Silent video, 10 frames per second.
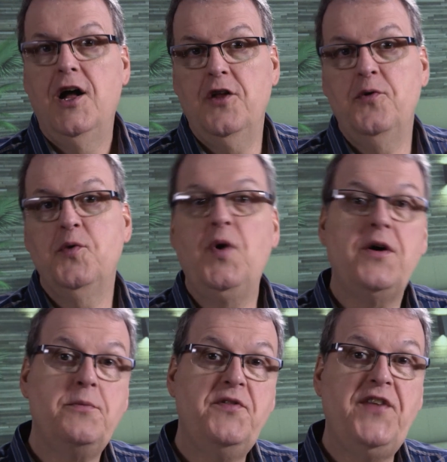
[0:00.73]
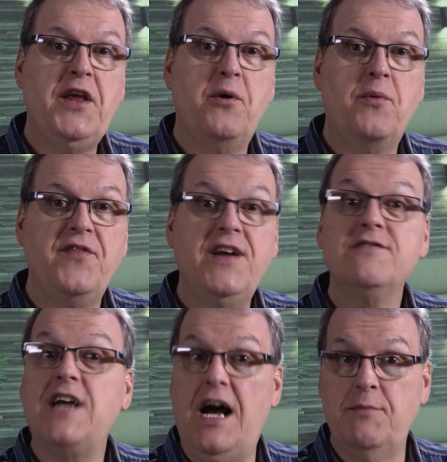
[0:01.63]
Hello and welcome to Video
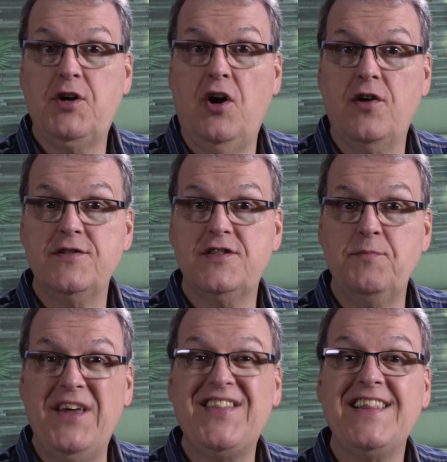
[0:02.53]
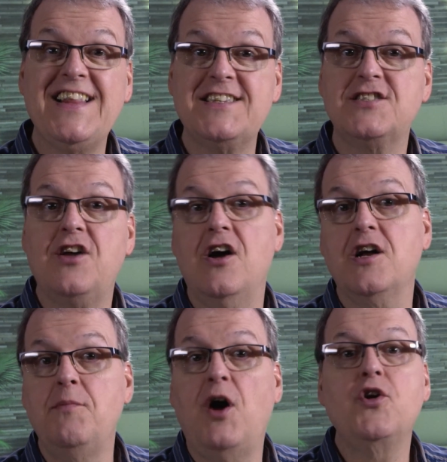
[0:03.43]
Revealed. I'm Colin Smith. Let's
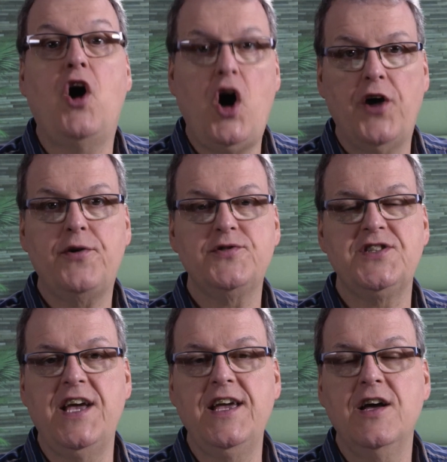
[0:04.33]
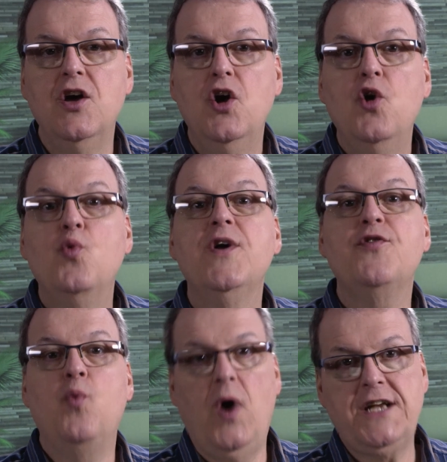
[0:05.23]
talk about auto sync
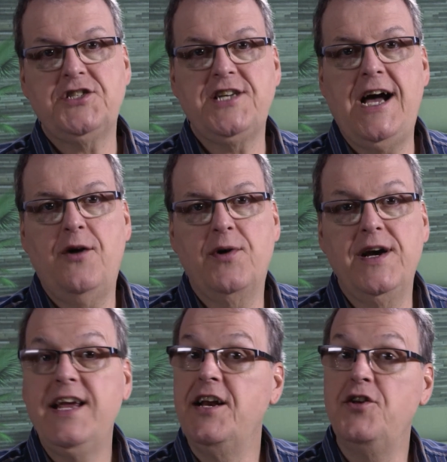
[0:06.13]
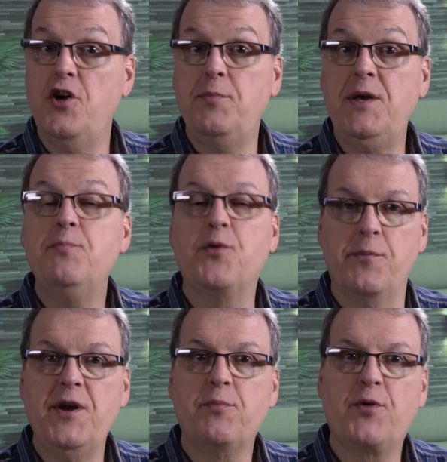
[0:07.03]
with Watchtower in Adobe Premiere